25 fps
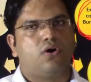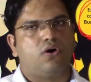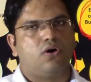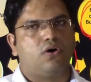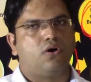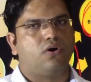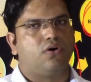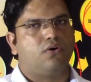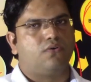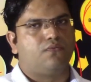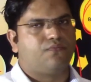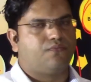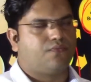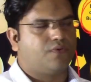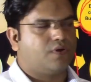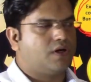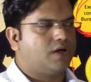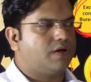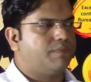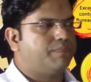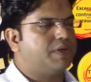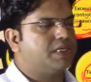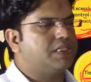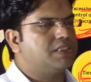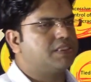of
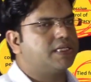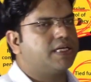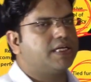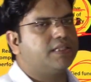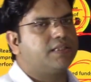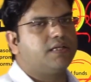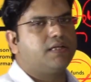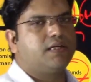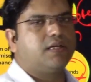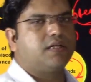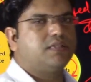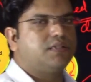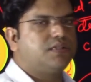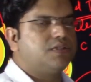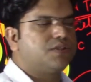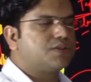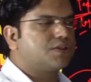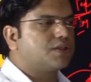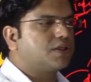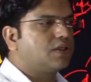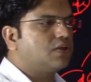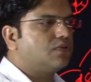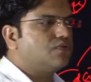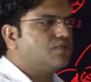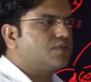a Panchayati Raj
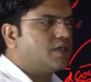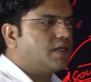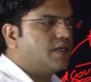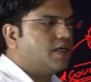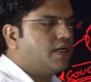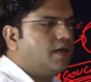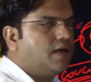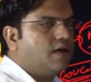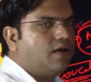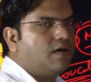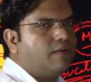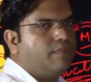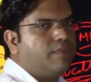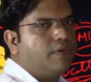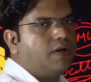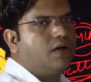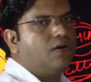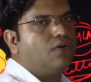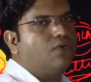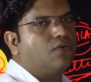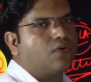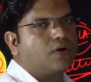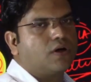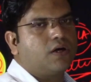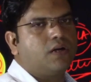institution and urban
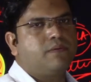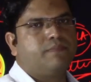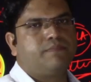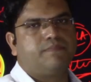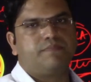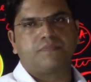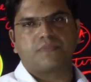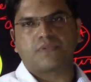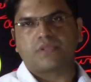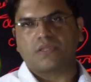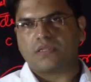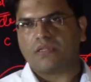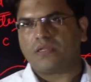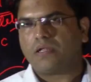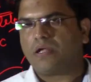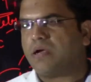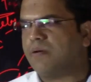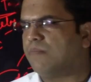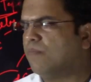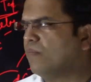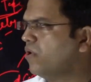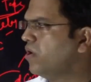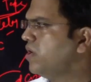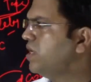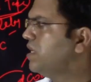local
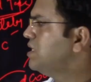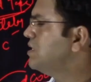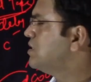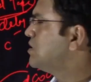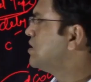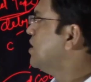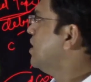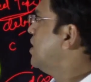bodies.